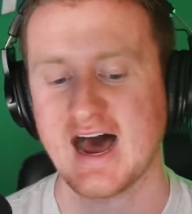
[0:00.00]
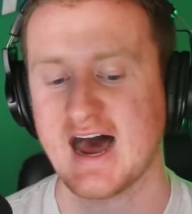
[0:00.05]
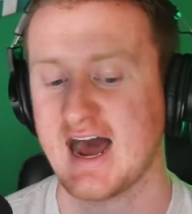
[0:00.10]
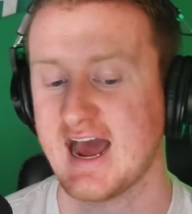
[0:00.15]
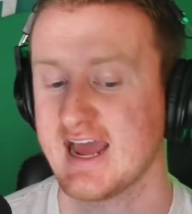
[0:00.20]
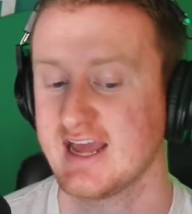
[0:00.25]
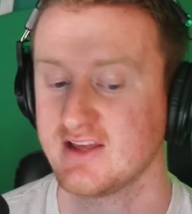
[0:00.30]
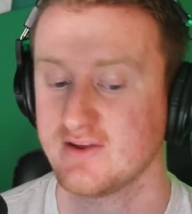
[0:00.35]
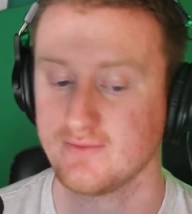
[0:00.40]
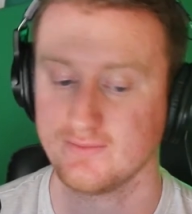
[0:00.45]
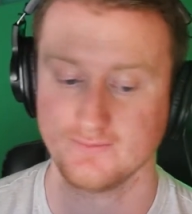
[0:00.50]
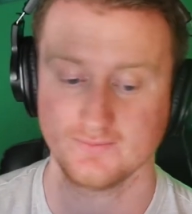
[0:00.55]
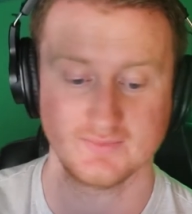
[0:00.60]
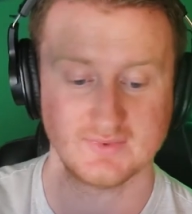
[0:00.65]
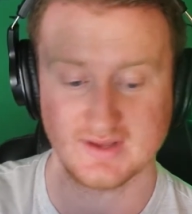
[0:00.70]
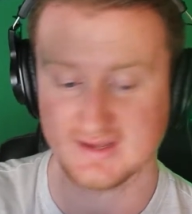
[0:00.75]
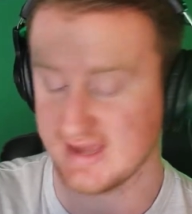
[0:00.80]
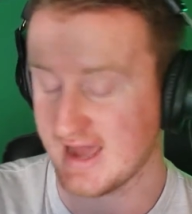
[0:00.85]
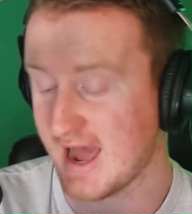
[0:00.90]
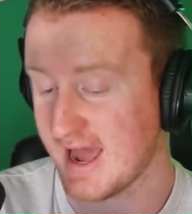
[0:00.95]
I
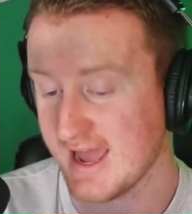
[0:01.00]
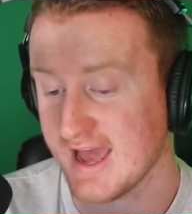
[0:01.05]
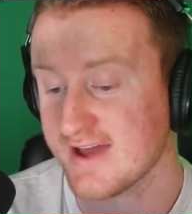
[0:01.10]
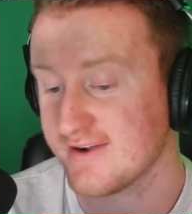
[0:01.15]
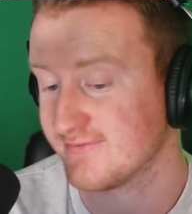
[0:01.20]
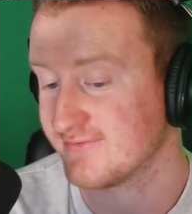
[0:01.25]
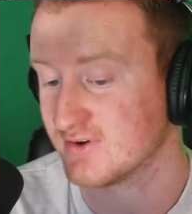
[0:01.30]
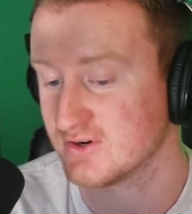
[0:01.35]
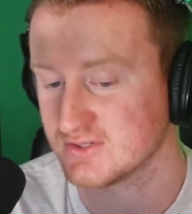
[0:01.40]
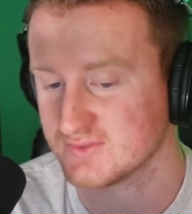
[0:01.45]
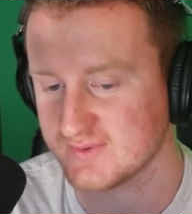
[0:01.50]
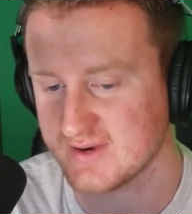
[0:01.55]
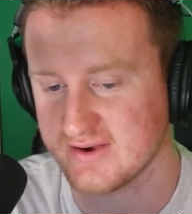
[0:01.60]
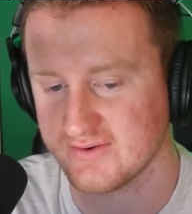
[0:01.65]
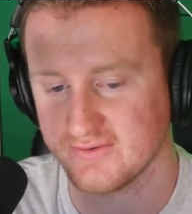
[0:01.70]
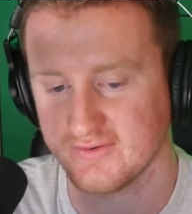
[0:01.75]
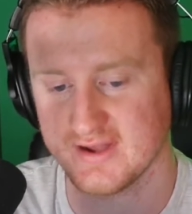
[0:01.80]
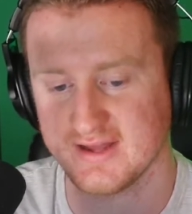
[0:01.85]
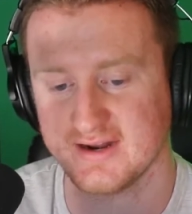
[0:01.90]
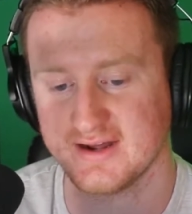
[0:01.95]
had a first
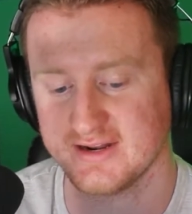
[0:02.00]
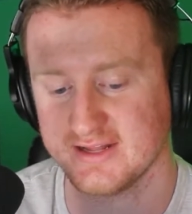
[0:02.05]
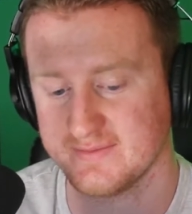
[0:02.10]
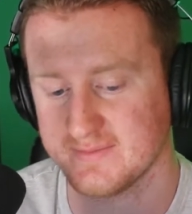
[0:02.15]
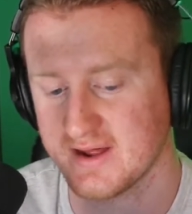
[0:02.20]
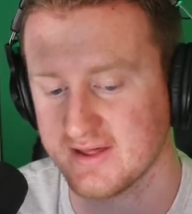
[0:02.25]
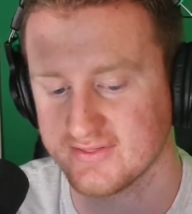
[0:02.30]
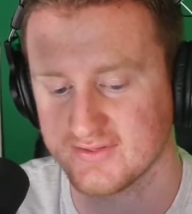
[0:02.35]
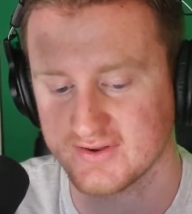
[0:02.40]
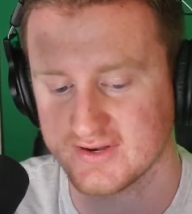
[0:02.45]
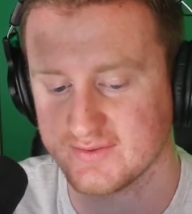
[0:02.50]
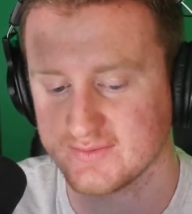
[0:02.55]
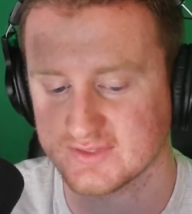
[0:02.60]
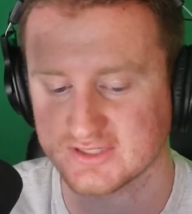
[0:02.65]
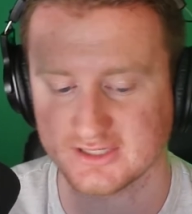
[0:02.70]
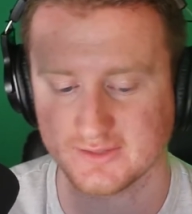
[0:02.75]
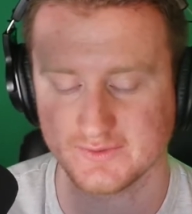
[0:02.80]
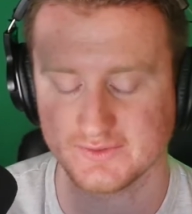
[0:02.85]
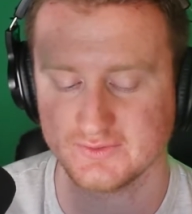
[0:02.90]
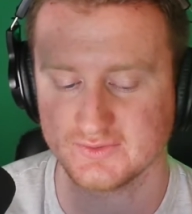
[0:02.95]
round grade on him. I thought he
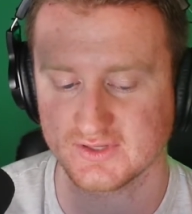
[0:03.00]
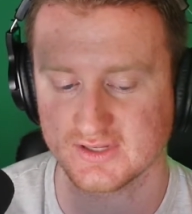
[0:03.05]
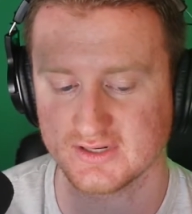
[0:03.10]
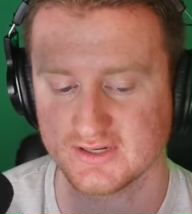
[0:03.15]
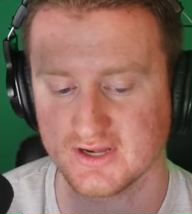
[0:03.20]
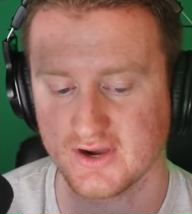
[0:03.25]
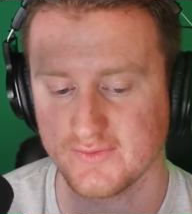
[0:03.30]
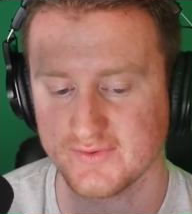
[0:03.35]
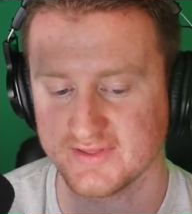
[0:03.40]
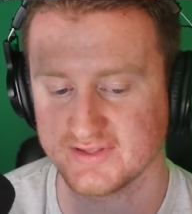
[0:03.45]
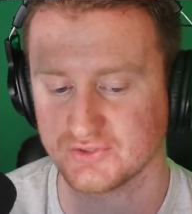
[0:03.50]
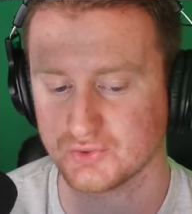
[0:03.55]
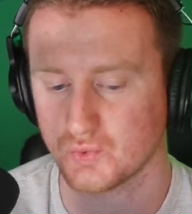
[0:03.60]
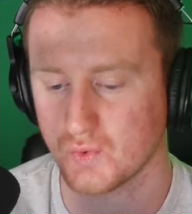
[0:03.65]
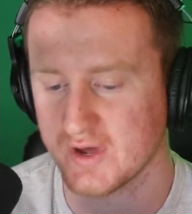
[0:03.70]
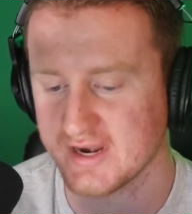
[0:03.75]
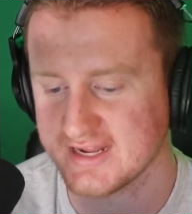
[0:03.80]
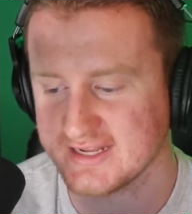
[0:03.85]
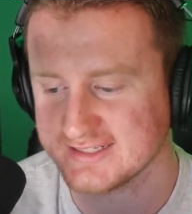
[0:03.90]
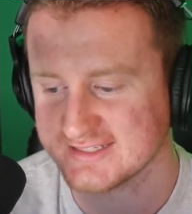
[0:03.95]
was someone who's going to go in the
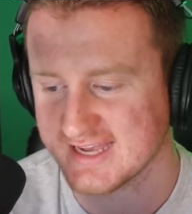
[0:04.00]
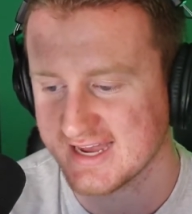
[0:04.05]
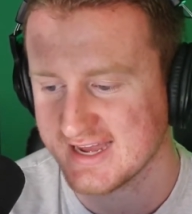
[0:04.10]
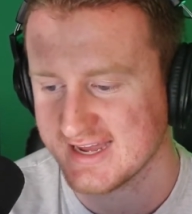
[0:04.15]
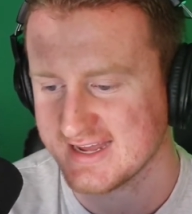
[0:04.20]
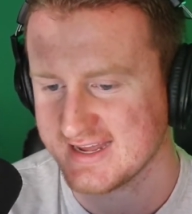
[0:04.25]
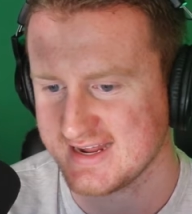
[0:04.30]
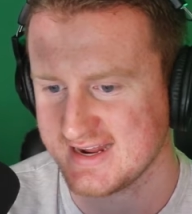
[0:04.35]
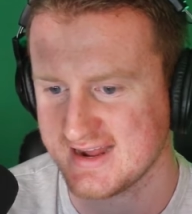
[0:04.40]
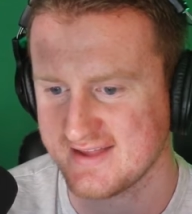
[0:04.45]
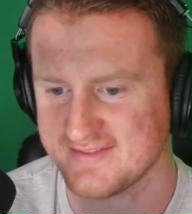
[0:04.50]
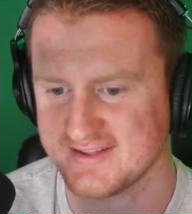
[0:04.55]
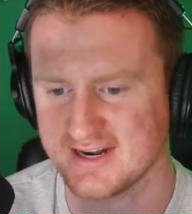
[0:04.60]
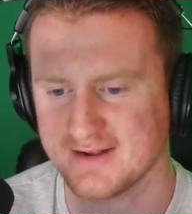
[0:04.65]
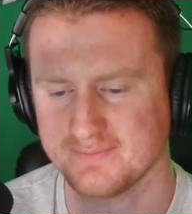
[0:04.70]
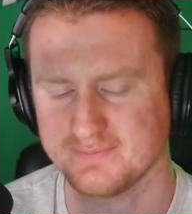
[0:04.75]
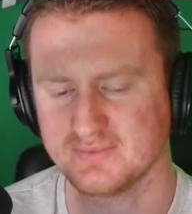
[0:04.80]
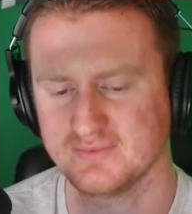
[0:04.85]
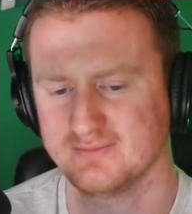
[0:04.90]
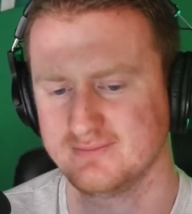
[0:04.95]
20s. He ended
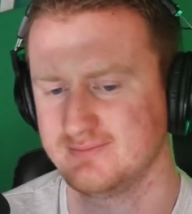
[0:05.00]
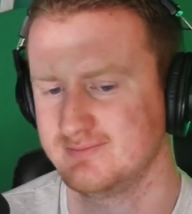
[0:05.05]
up